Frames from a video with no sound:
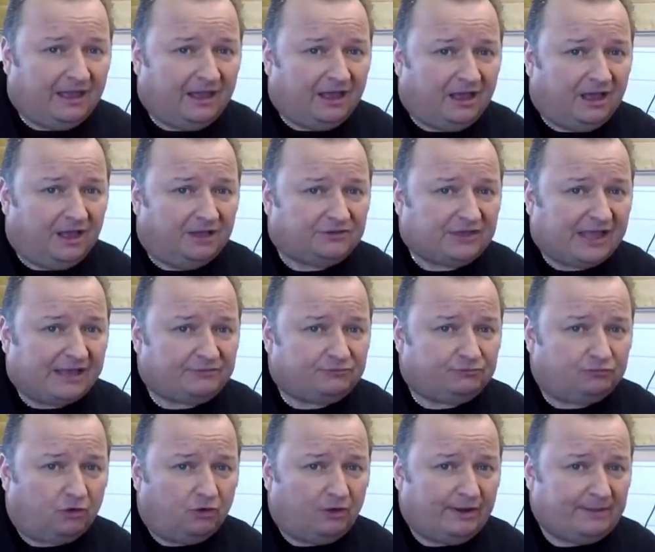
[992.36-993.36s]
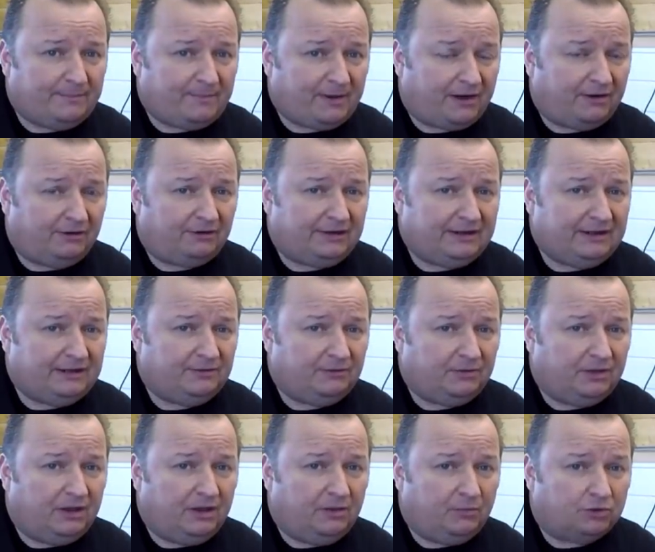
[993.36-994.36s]
Dad Roy apparently
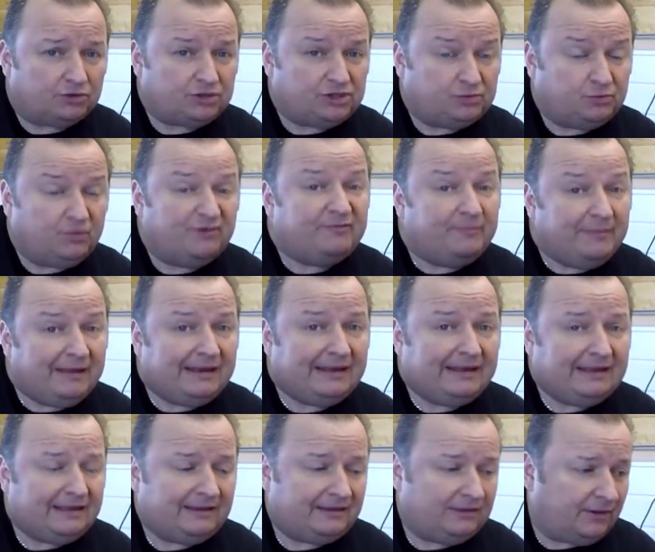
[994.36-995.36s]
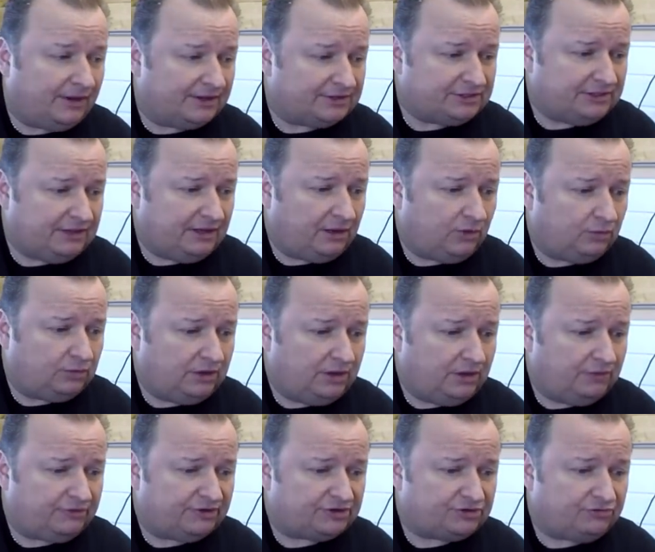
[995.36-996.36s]
watches with Millie, likes the old
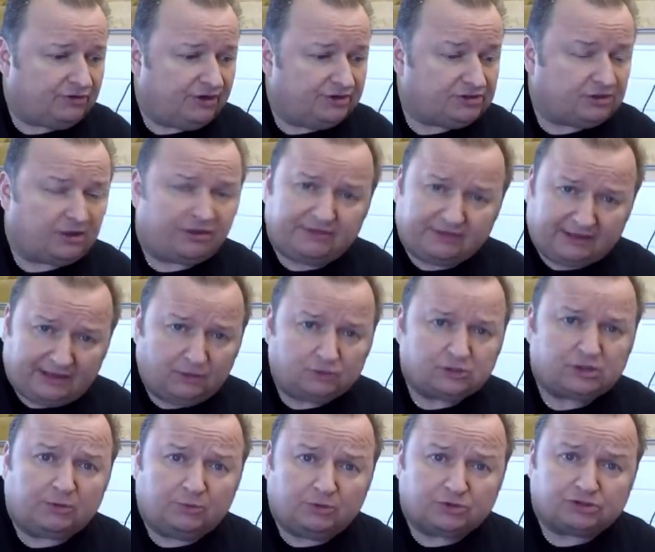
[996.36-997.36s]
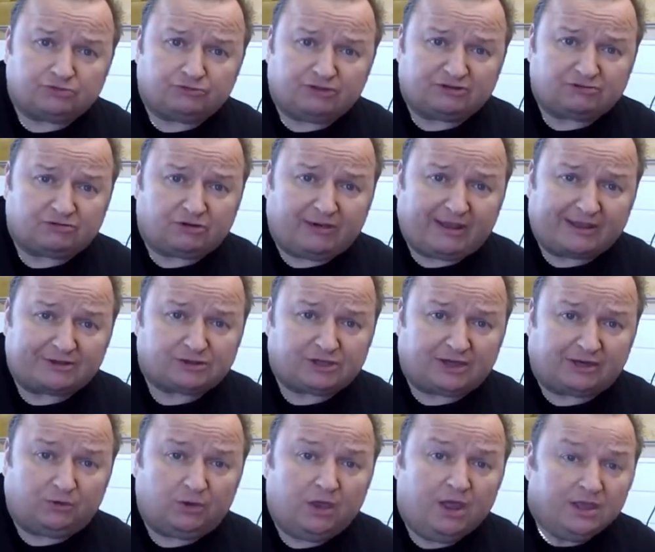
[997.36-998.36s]
restoration. I think they also watch the Retro Hacks
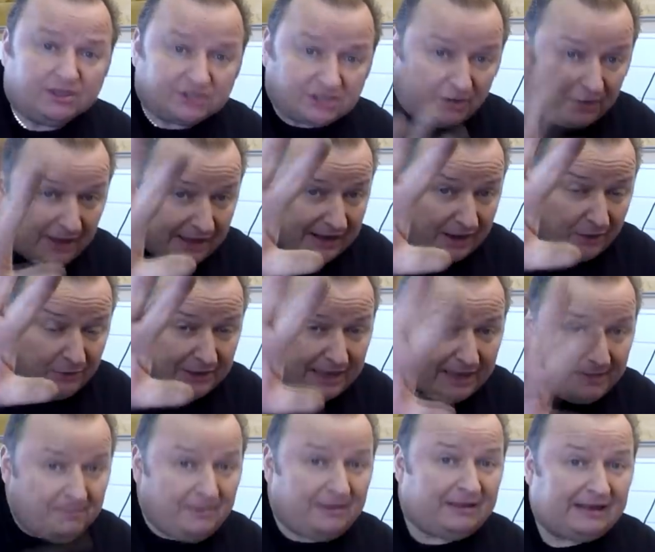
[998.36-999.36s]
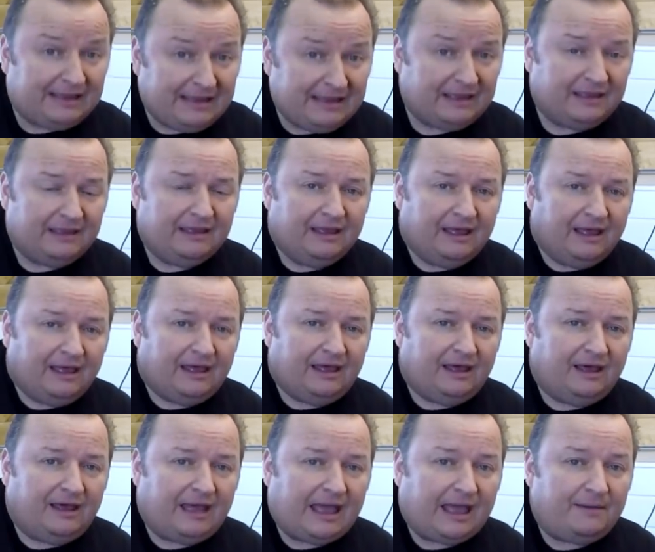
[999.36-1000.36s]
channel. So hello again, Millie,
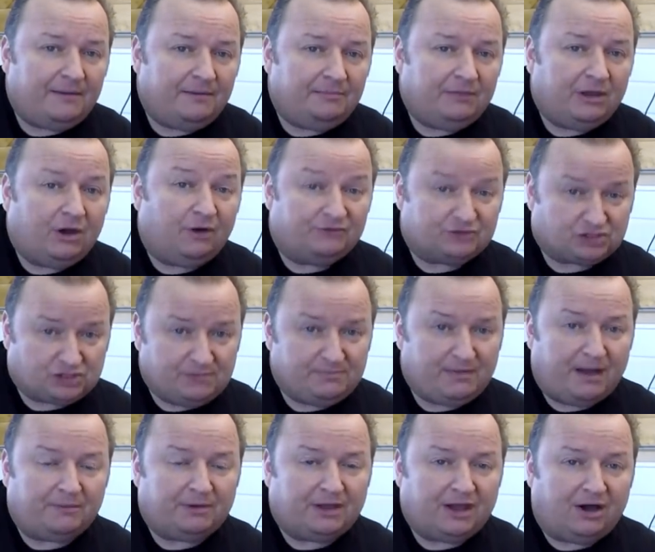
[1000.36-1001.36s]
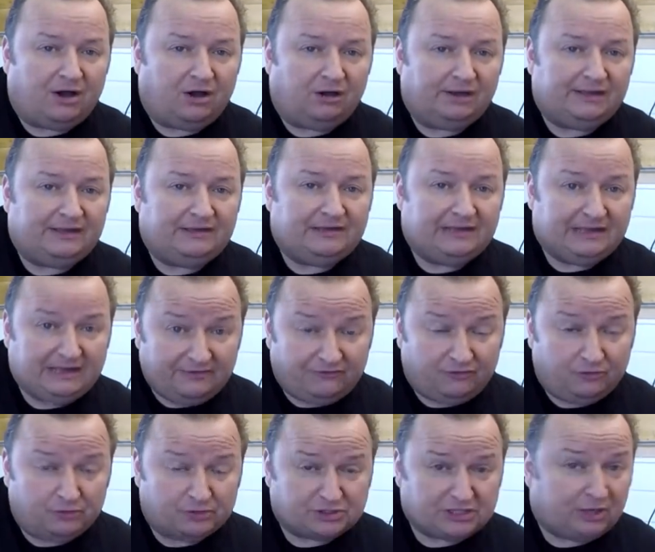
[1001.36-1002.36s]
and obviously Mum Carly, Neve
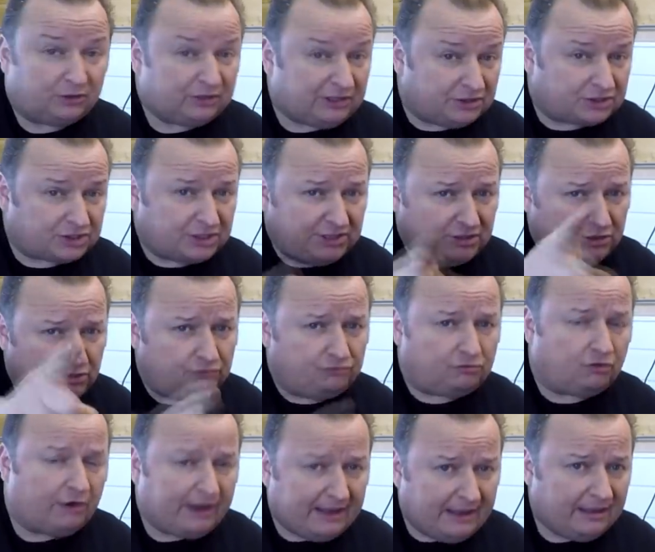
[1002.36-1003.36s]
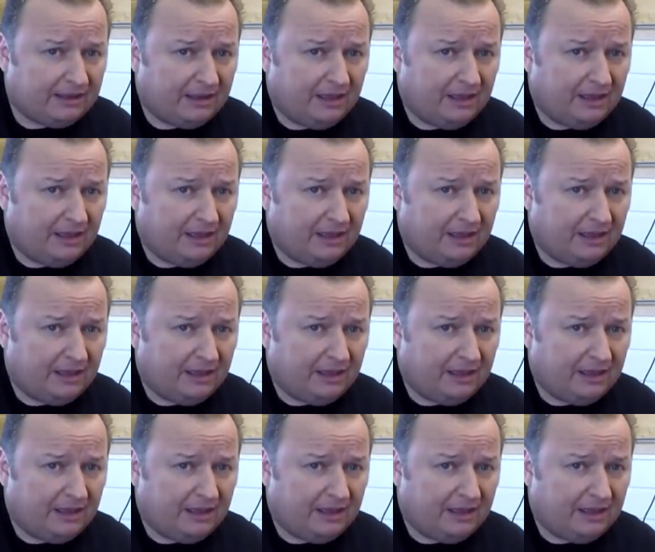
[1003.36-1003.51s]
who was there. I didn't see you, Roy.